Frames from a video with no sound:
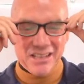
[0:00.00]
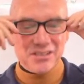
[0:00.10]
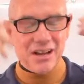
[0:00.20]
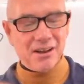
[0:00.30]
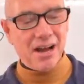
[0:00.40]

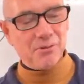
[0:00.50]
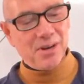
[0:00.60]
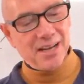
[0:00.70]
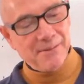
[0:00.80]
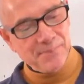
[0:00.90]
so I, I
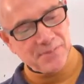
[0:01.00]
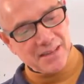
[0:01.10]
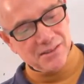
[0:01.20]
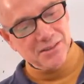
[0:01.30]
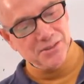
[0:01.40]
want to
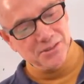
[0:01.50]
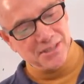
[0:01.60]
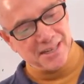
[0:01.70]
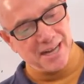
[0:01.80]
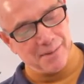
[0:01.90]
lose
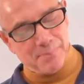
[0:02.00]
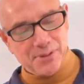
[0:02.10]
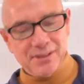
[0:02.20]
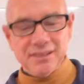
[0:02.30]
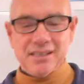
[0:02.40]
a
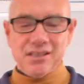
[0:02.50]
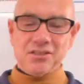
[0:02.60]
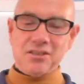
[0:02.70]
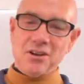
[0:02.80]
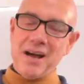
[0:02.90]
couple
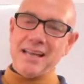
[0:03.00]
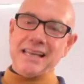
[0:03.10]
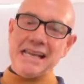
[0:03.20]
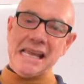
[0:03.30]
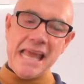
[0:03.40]
so I
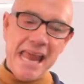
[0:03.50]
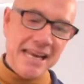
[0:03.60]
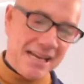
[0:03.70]
can gain